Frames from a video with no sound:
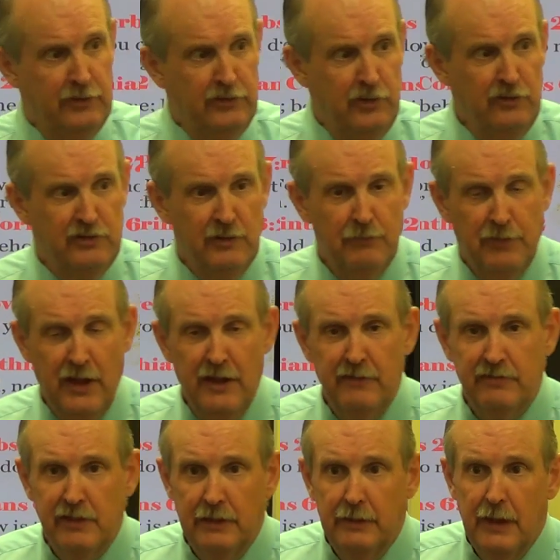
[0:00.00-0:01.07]
to do some
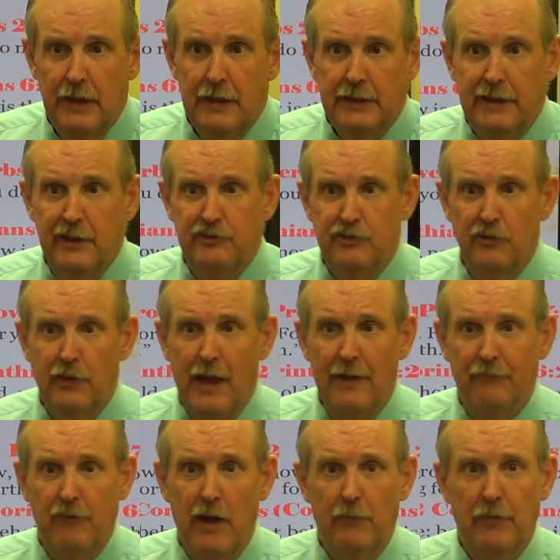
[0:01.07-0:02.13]
things and get your
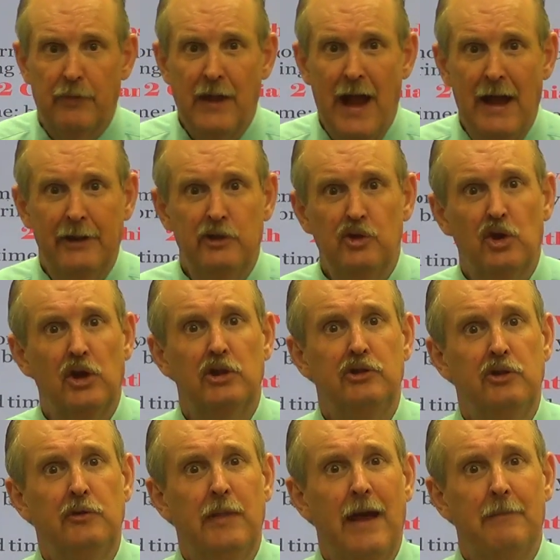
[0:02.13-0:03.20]
life right with God. And you're going to
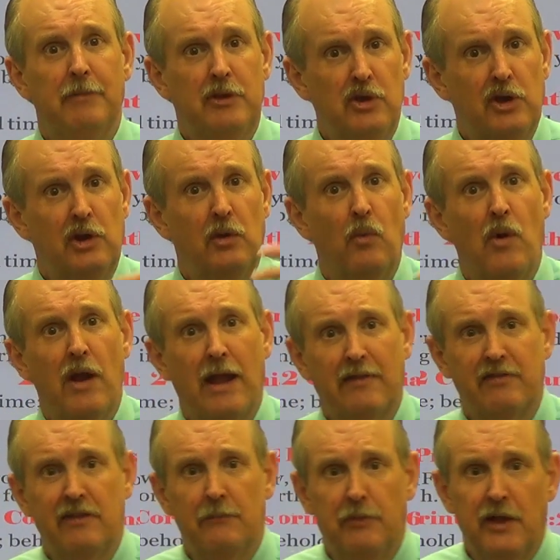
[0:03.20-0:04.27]
do that, but you're going to work
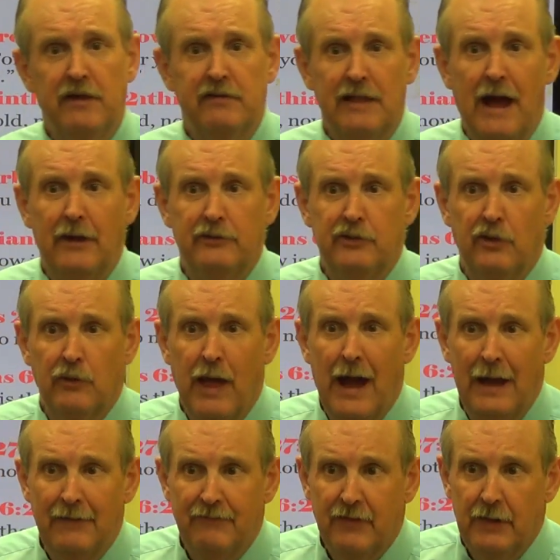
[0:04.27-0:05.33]
some things out in your
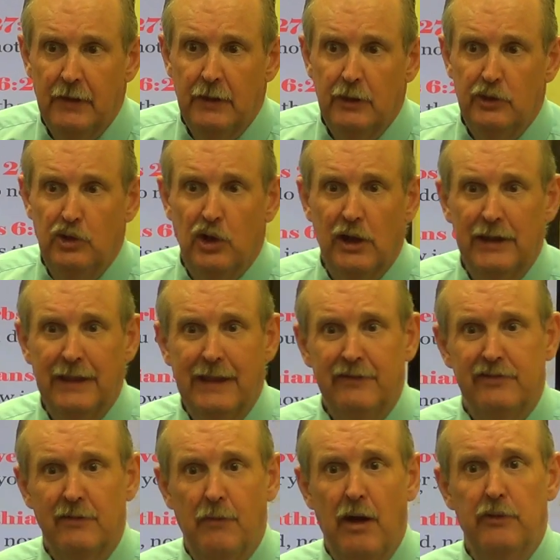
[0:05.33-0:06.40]
life. You're going to
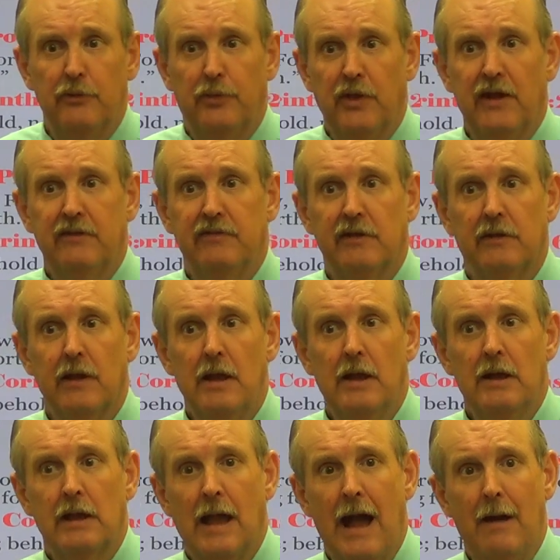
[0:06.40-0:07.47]
get some other things
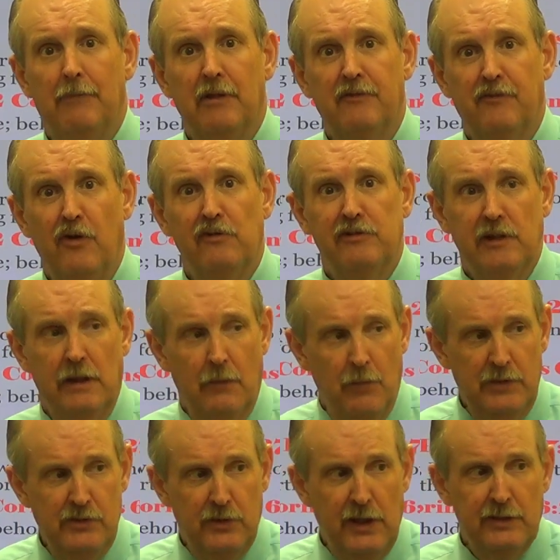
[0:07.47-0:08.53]
accomplished first. And then
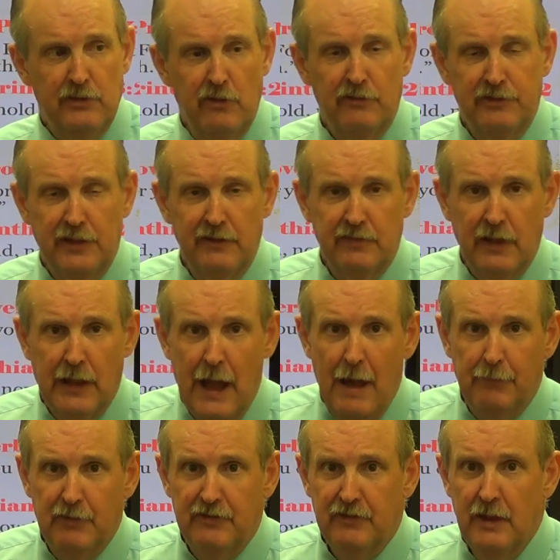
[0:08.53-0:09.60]
when you get those things
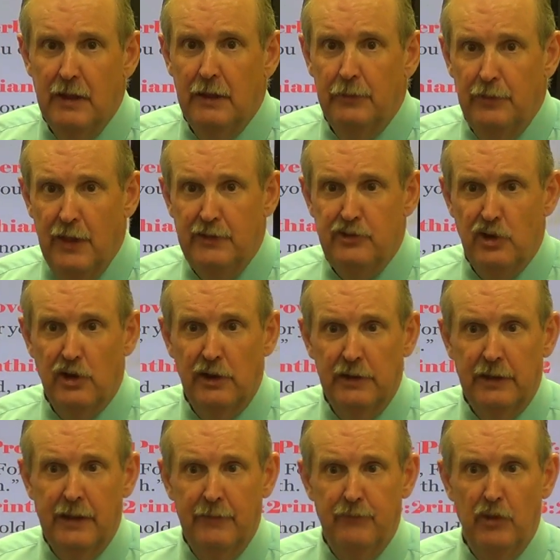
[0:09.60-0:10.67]
accomplished, then you're going
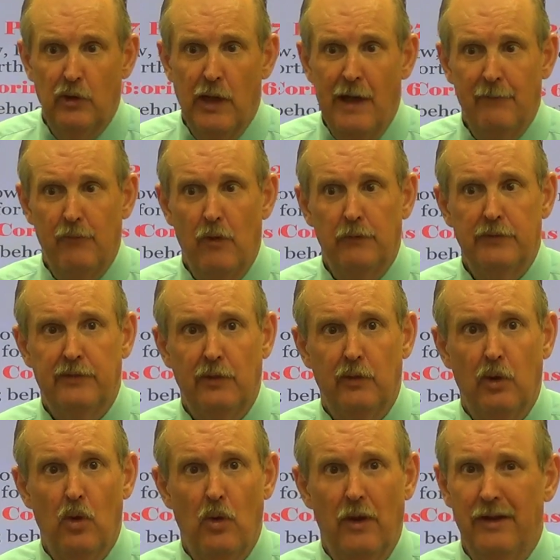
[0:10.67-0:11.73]
to give your life over to the
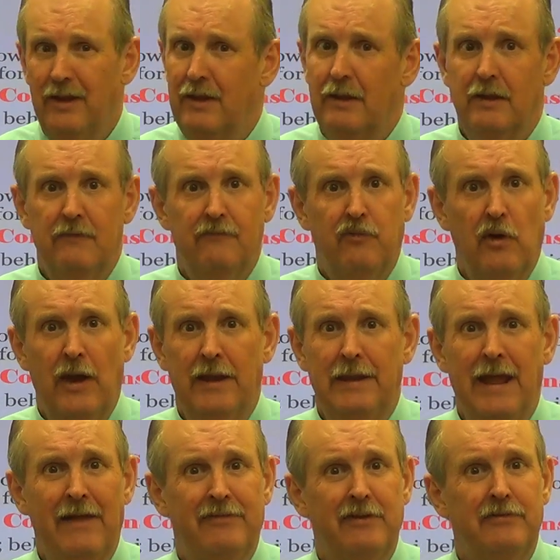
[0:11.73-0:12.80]
Lord. Friend,
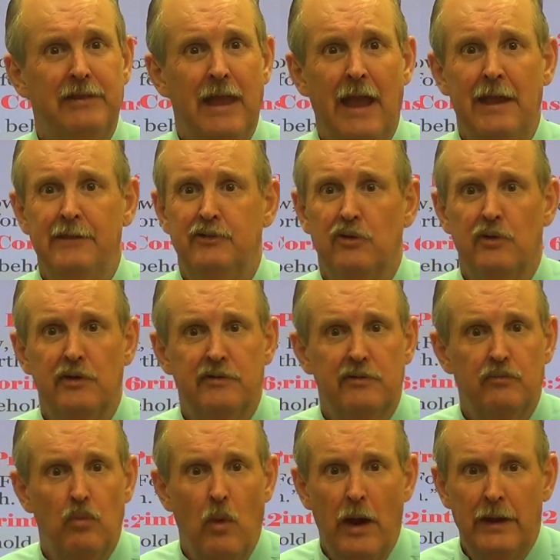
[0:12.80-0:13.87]
that's a dangerous
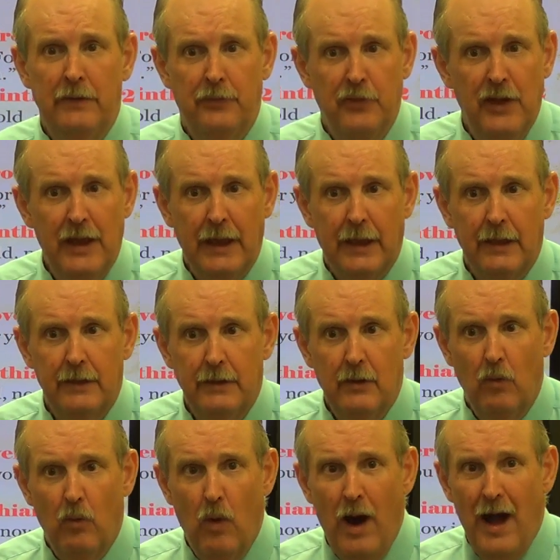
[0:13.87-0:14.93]
way to think.
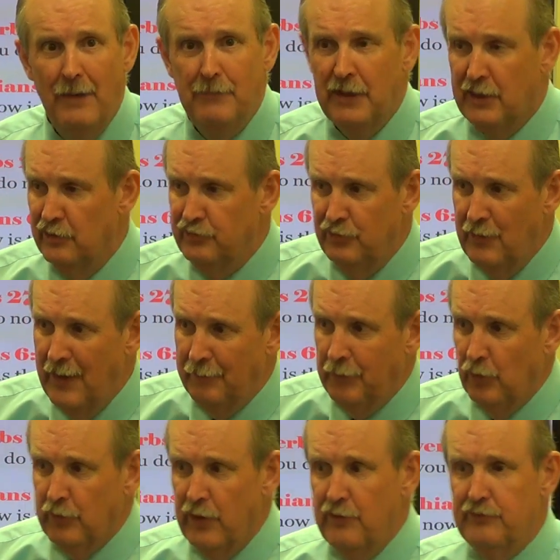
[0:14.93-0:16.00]
Why? Because you have
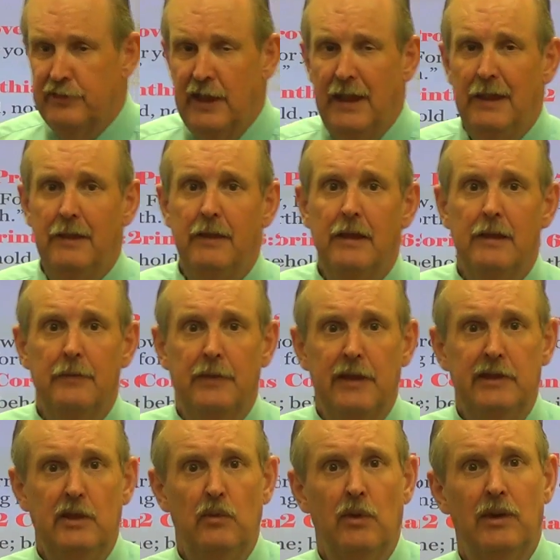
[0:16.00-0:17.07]
no guarantee
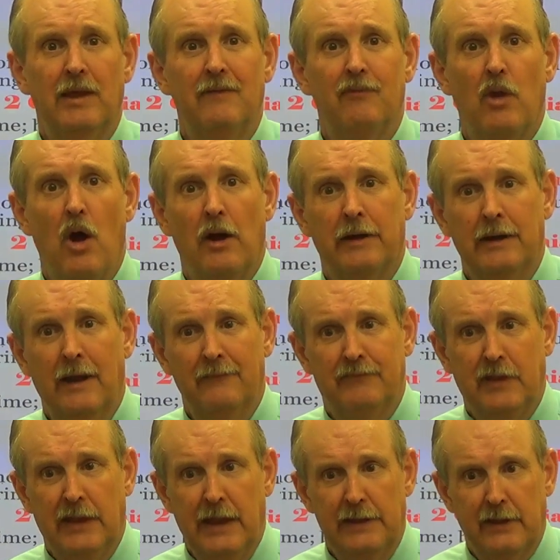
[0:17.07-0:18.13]
that you will live long
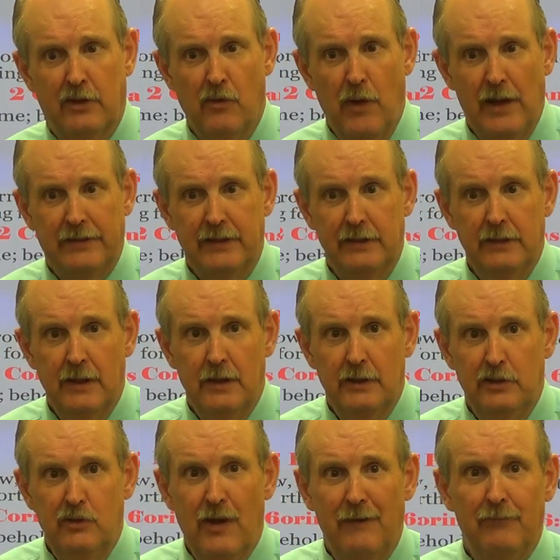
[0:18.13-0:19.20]
enough to get it corrected.
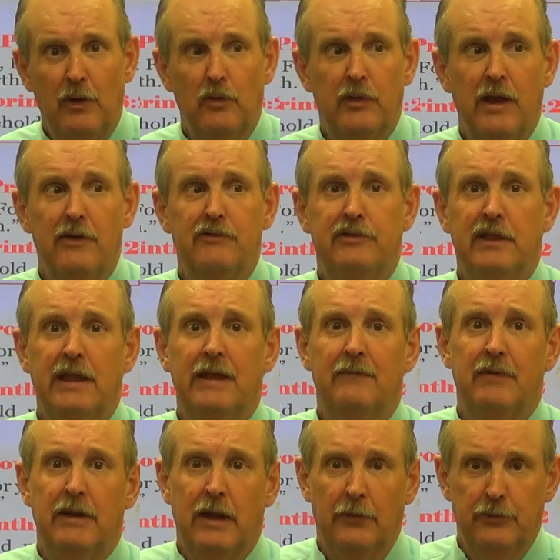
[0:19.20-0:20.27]
You have no guarantee
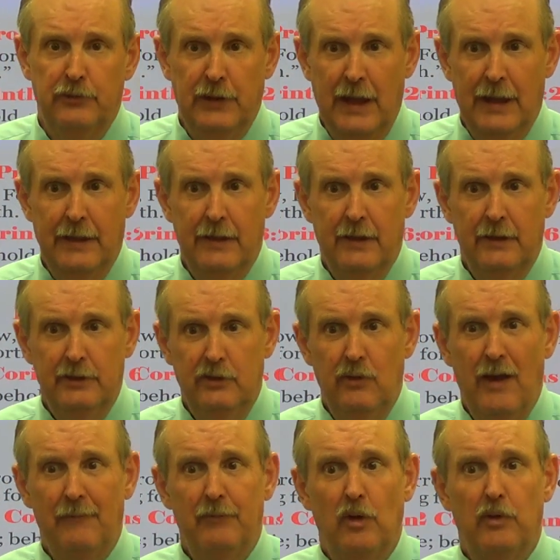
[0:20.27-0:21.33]
of another day. You
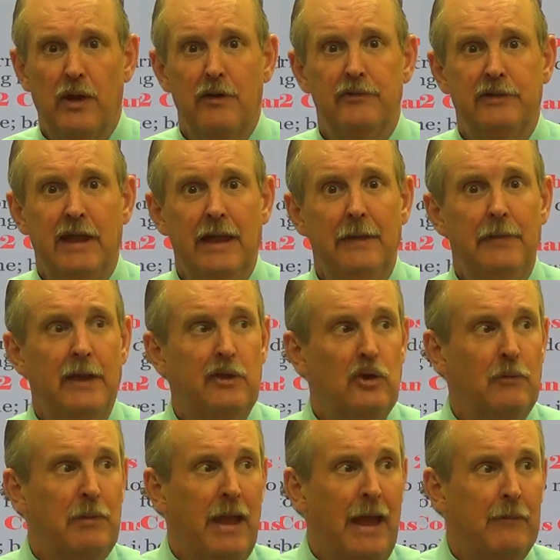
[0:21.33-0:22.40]
have no guarantee that
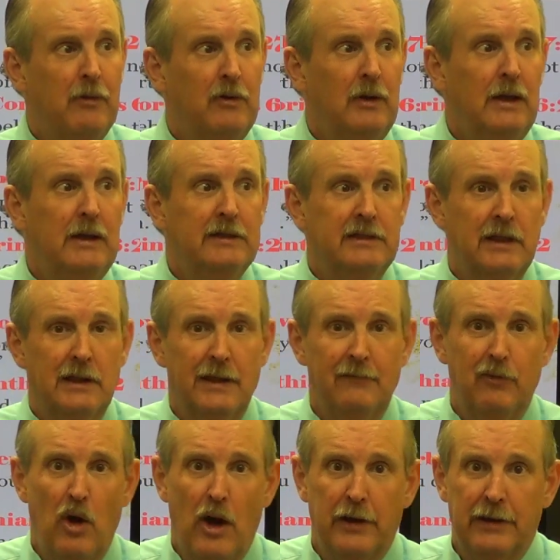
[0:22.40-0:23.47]
you'll be able to
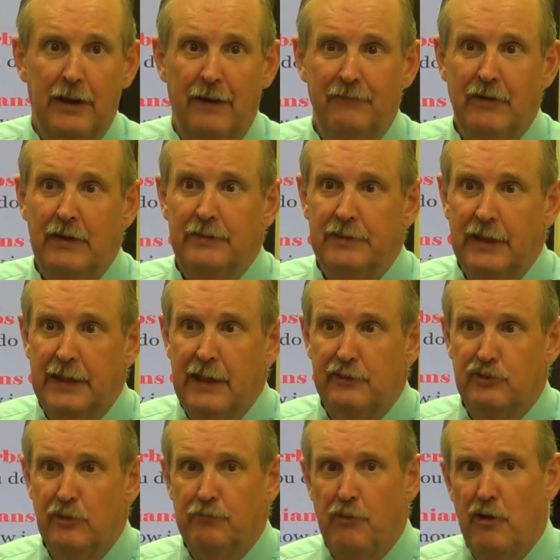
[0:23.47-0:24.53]
live long enough to
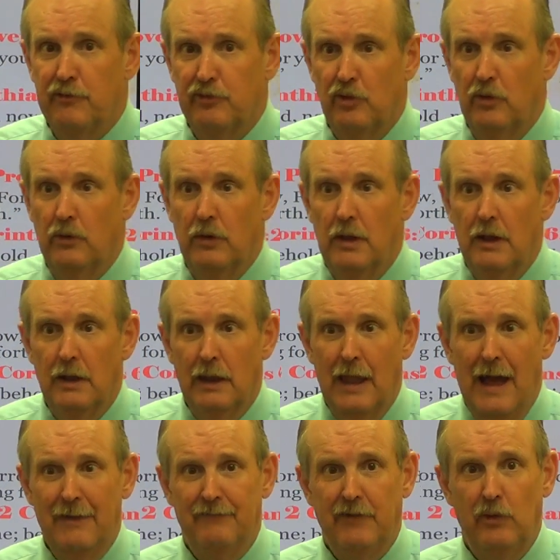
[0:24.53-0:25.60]
get your personal
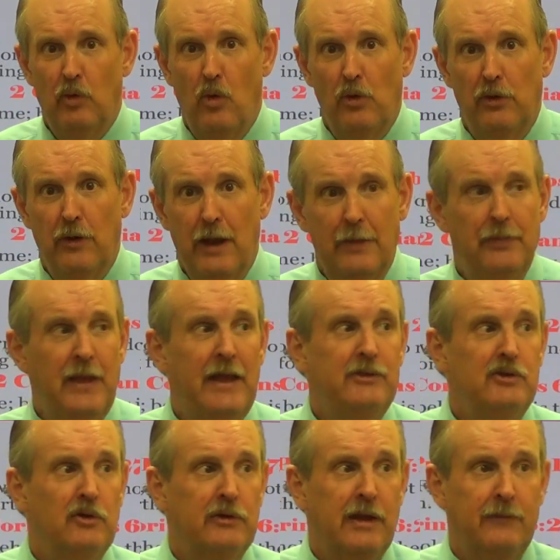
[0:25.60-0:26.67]
life in order, and
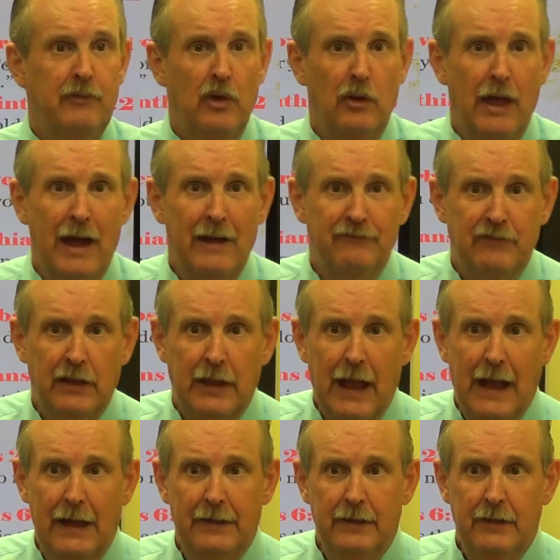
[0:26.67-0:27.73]
then you'll give your life to
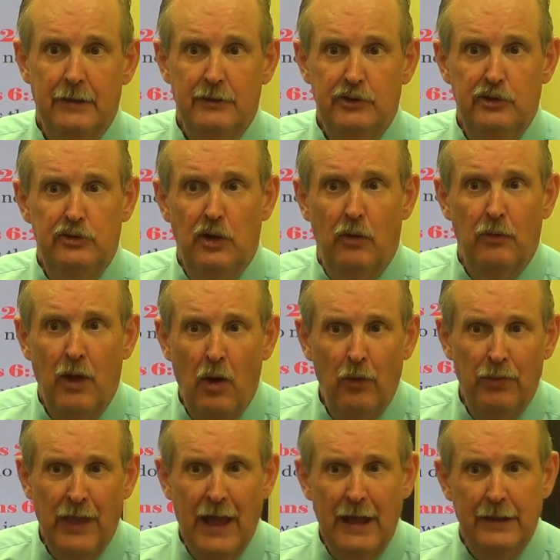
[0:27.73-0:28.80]
God. You don't
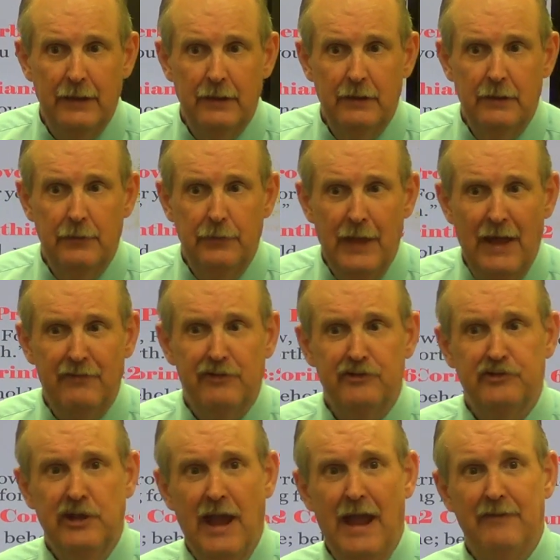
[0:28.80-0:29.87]
know that. That's a
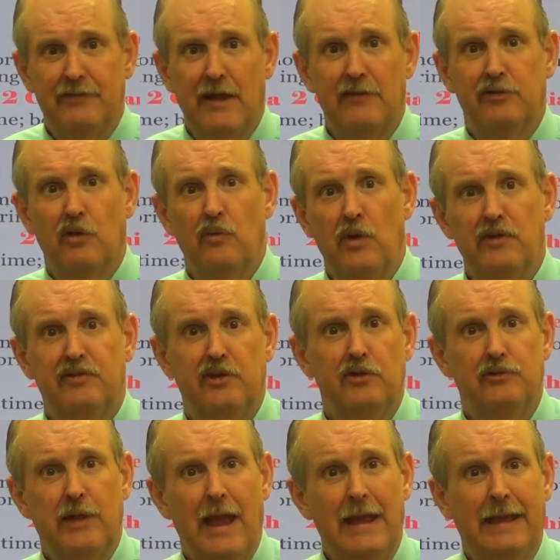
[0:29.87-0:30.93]
chance. That's a risk you're
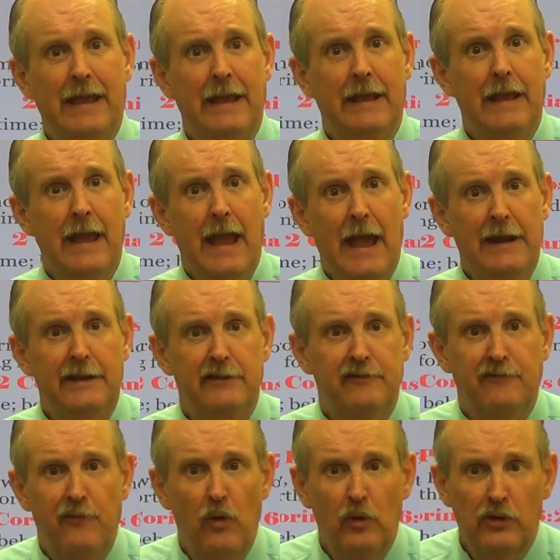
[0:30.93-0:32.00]
taking, and it's
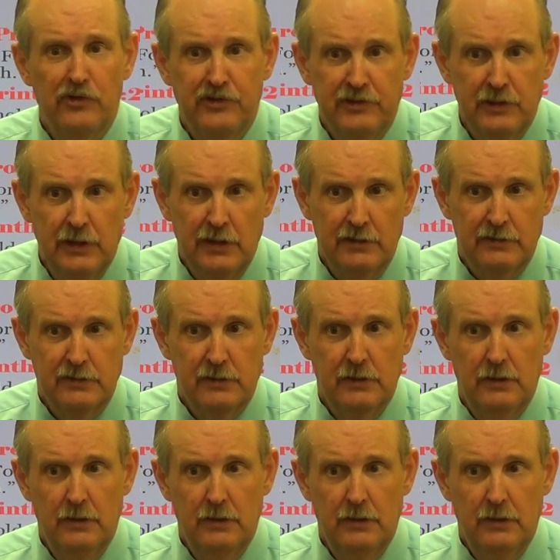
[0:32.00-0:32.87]
foolishness.